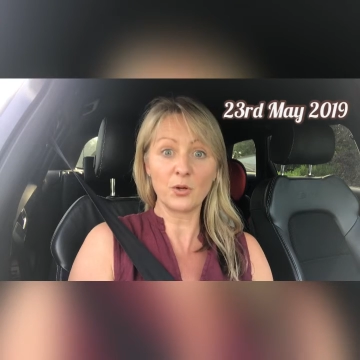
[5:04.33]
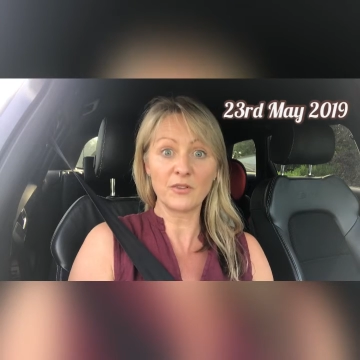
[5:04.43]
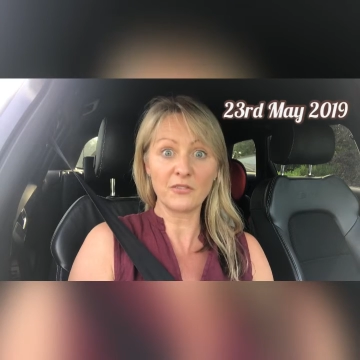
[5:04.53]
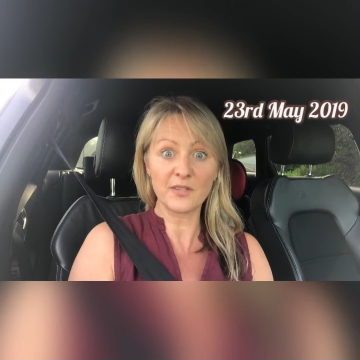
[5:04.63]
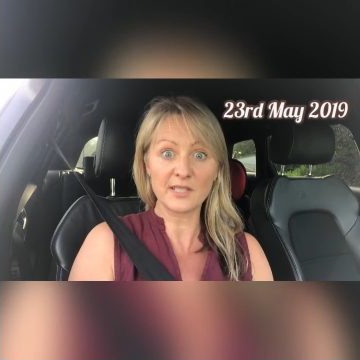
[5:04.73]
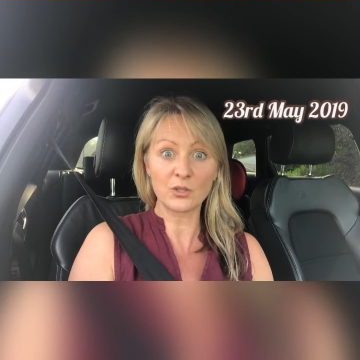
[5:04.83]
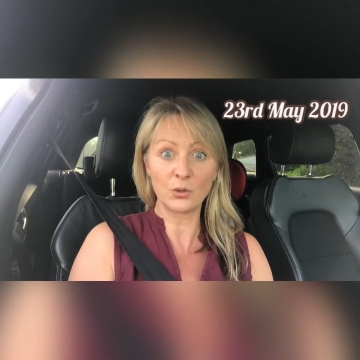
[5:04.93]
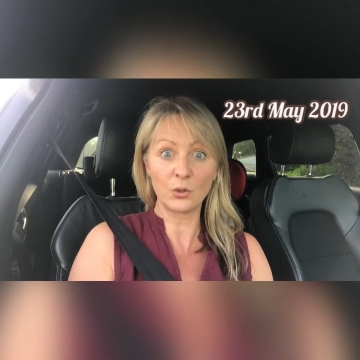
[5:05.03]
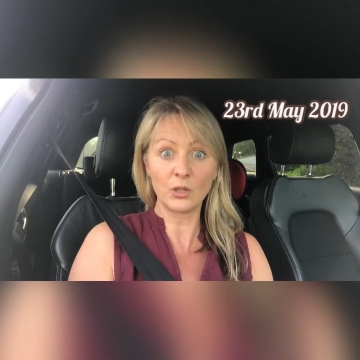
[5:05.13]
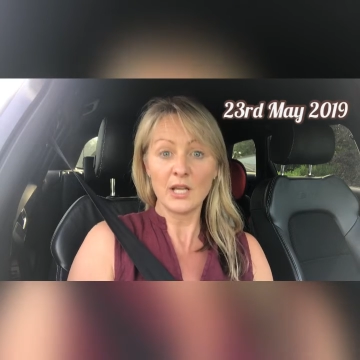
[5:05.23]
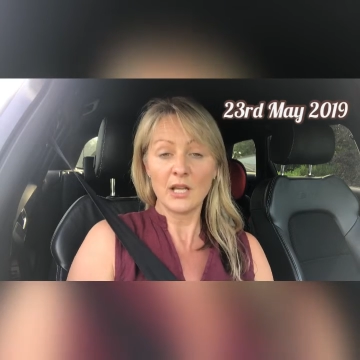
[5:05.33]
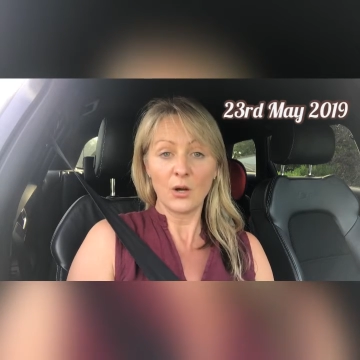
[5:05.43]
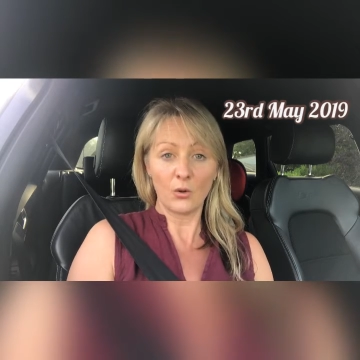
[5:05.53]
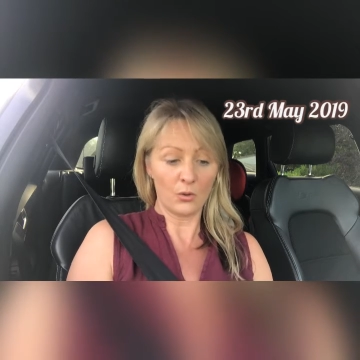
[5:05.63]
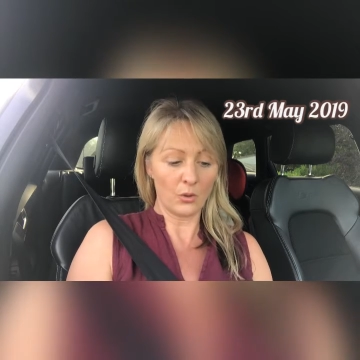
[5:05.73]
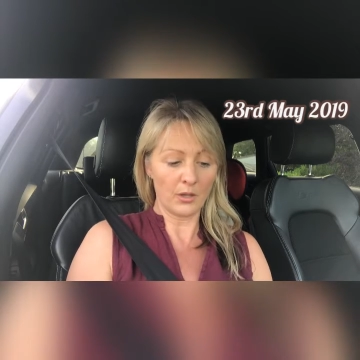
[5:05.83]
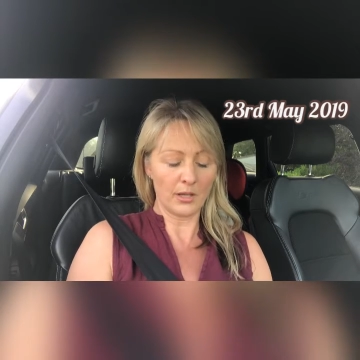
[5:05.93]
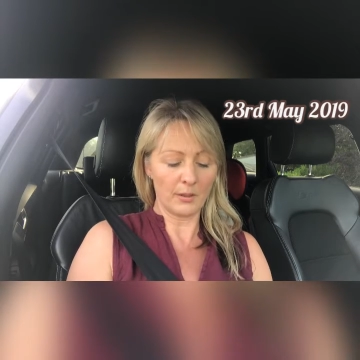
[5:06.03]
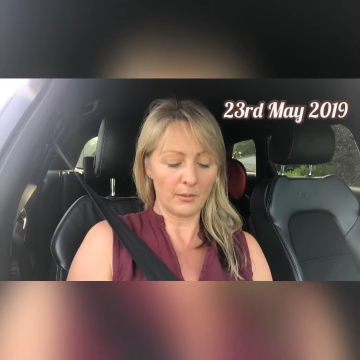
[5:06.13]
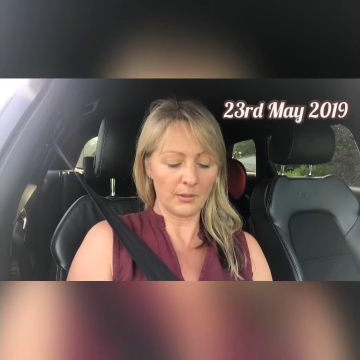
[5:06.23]
our physical, or
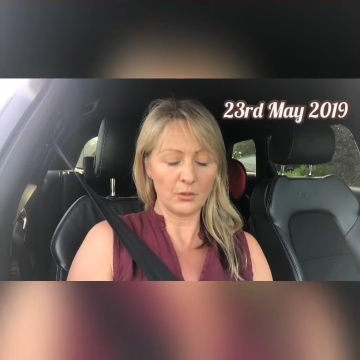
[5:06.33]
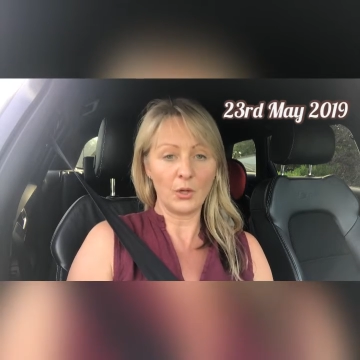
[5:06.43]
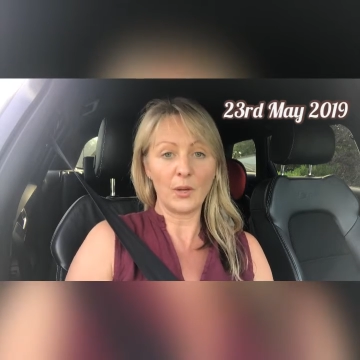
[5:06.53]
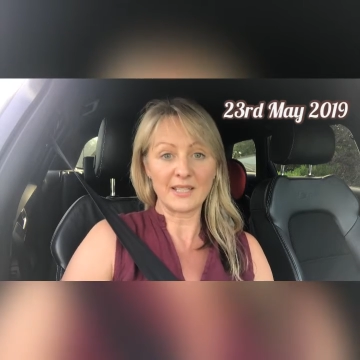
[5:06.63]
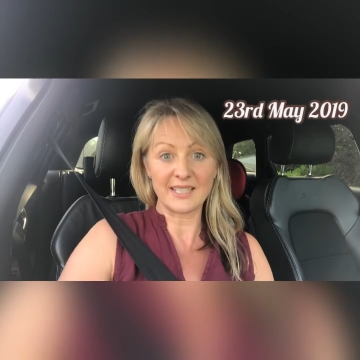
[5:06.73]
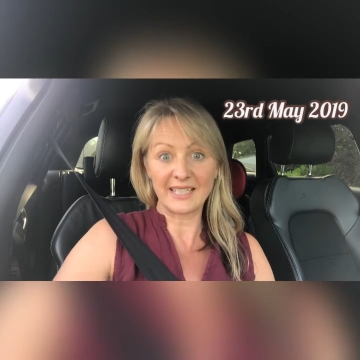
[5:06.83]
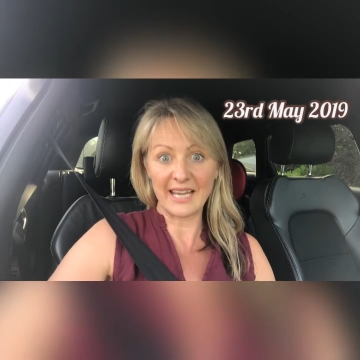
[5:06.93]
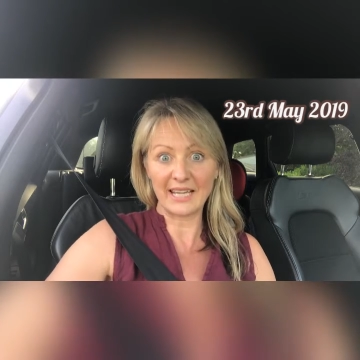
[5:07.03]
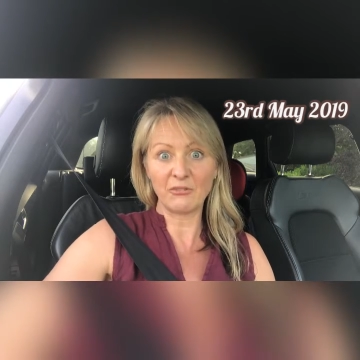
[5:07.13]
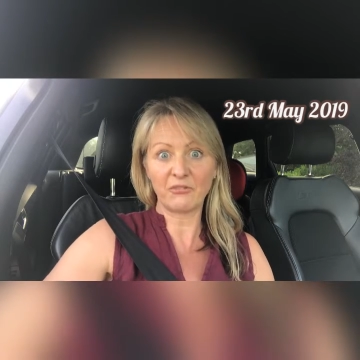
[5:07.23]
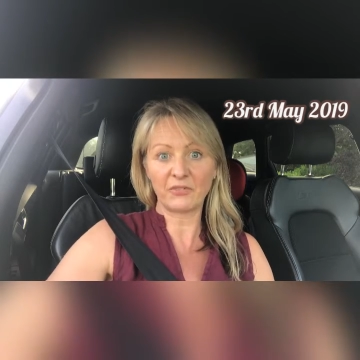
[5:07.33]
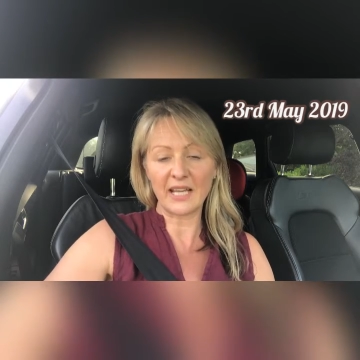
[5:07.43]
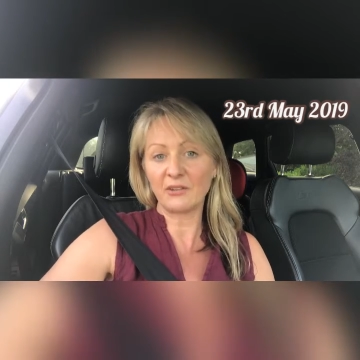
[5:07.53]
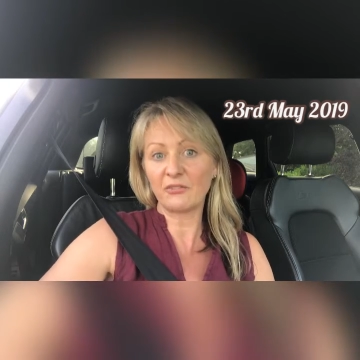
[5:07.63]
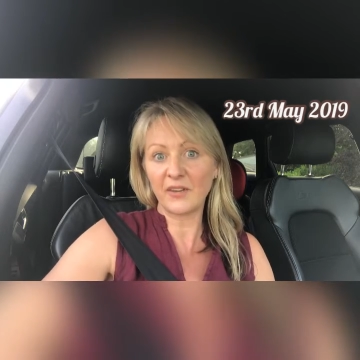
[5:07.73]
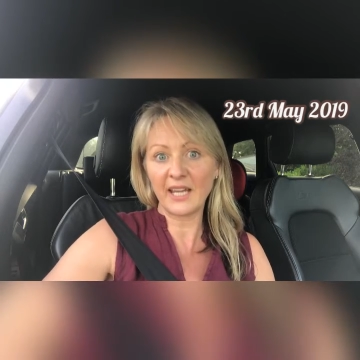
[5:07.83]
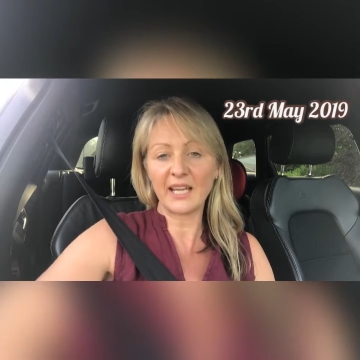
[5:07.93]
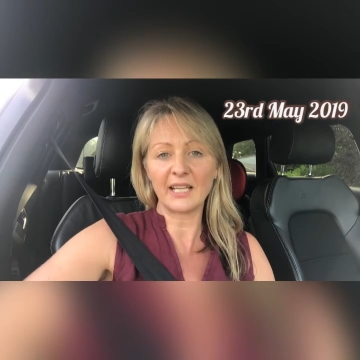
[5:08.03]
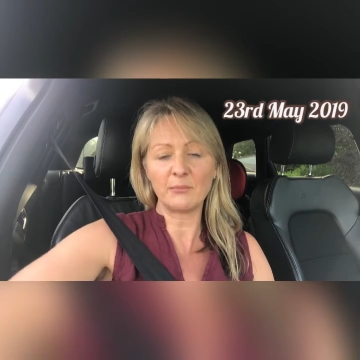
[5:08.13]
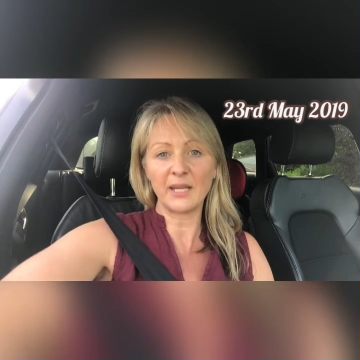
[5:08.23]
you know, as in getting
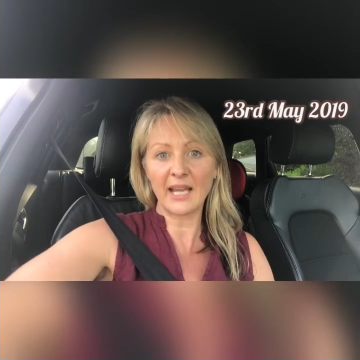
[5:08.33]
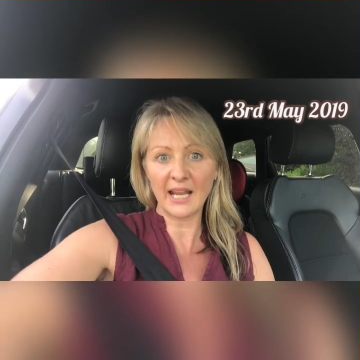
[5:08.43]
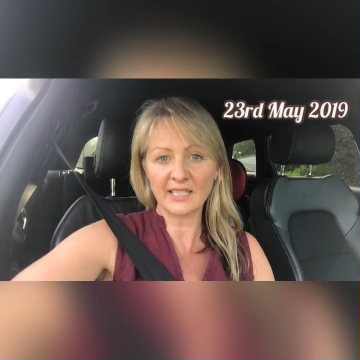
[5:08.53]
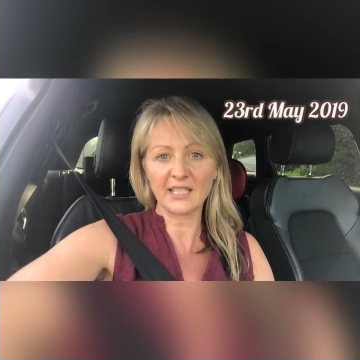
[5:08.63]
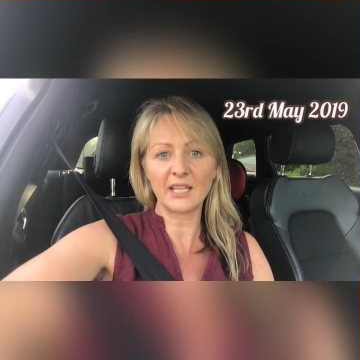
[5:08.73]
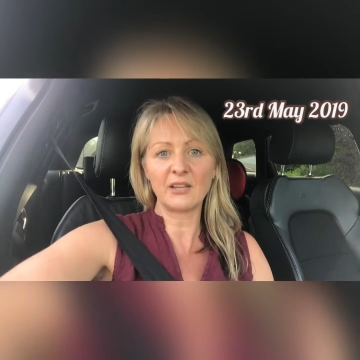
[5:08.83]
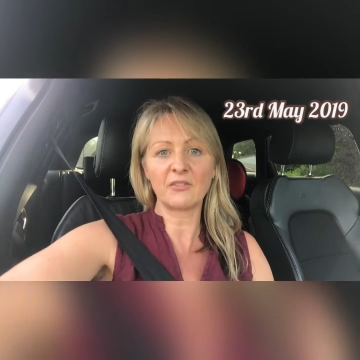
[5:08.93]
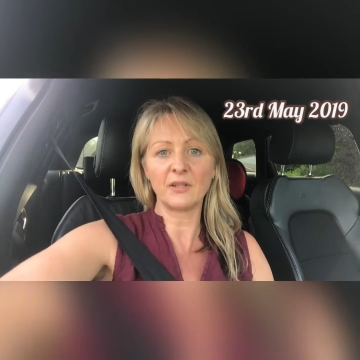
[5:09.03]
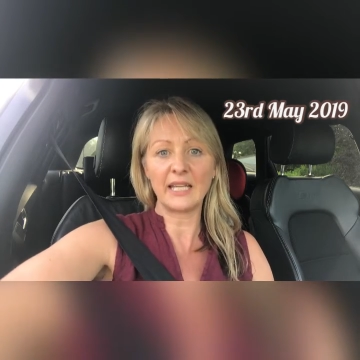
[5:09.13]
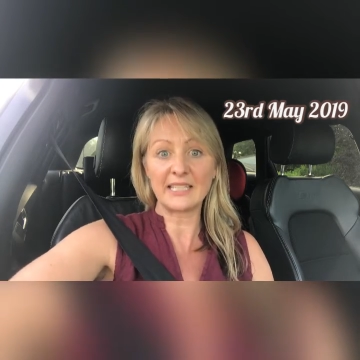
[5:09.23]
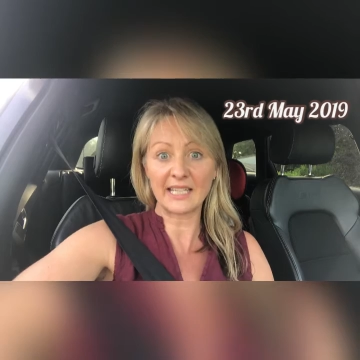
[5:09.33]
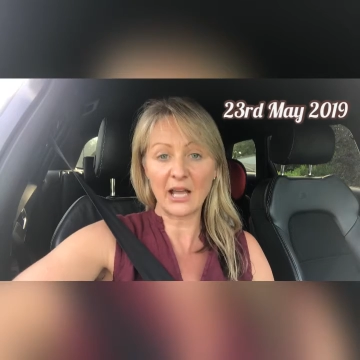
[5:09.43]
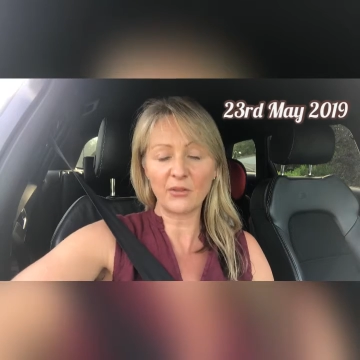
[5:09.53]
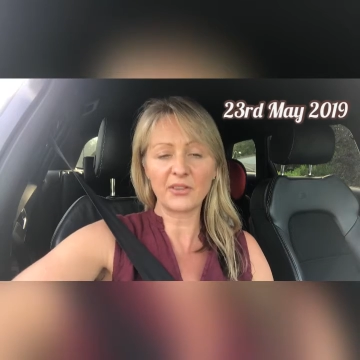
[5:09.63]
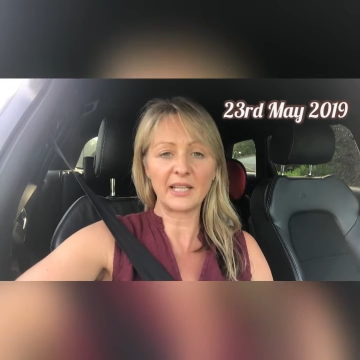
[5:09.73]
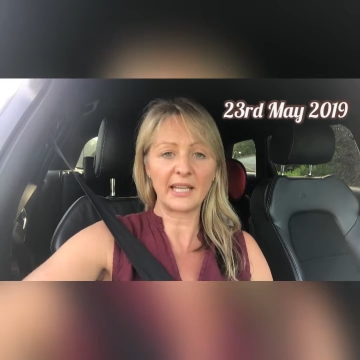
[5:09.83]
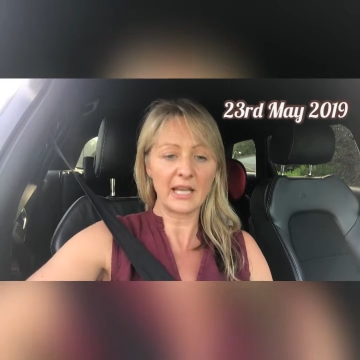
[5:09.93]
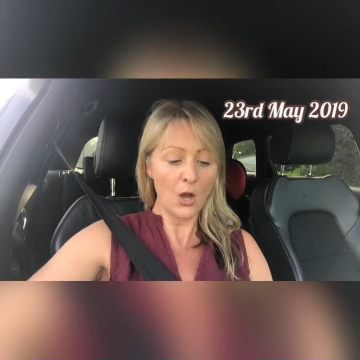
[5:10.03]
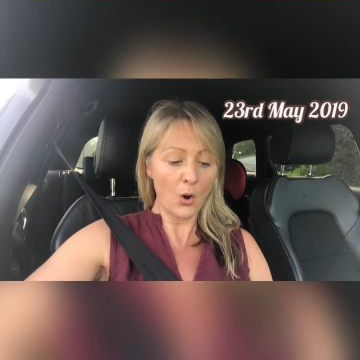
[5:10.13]
fit and being active and eating healthily.